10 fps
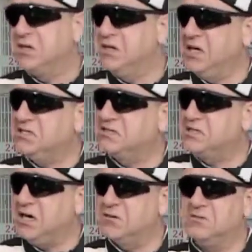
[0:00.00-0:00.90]
Lights
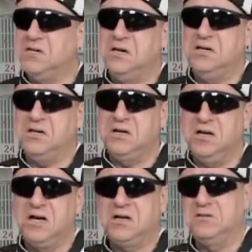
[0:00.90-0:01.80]
out, 8
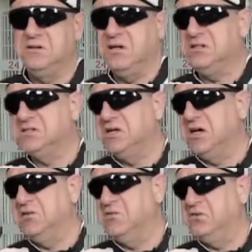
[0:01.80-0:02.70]
o'clock, lights
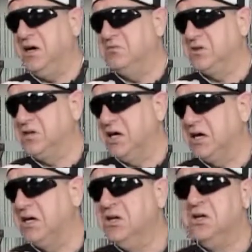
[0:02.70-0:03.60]
on, 5 o'clock,
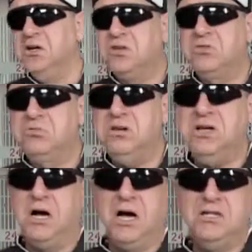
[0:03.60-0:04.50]

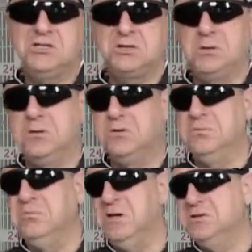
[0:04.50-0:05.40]
three ice cold
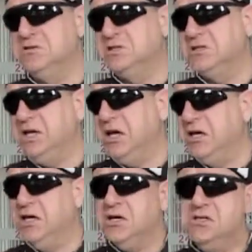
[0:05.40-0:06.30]
meals a day,
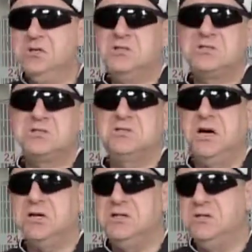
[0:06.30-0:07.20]
you get
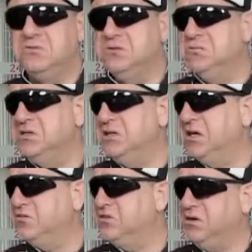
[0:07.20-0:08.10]
stuck in a room and
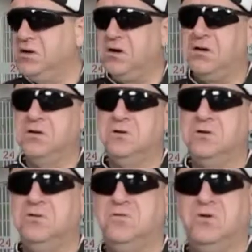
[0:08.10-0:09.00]
left there all
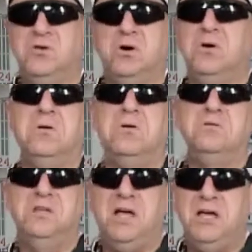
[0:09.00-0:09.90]
alone for the whole
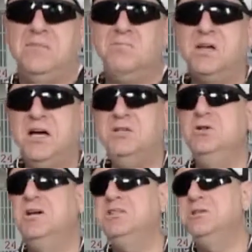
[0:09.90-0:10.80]
day, and you
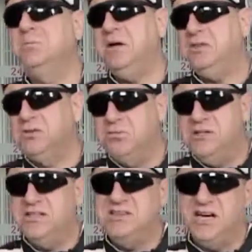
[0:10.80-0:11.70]
get to pay
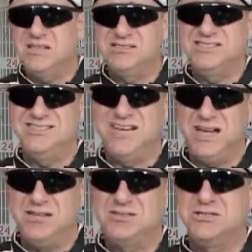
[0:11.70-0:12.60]

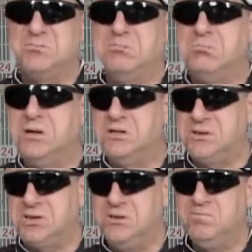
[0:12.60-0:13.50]
$3,000 a month
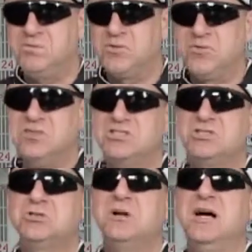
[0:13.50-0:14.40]
for this
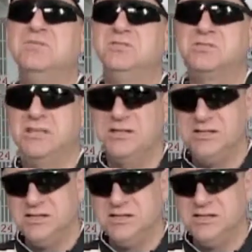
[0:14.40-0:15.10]
travesty.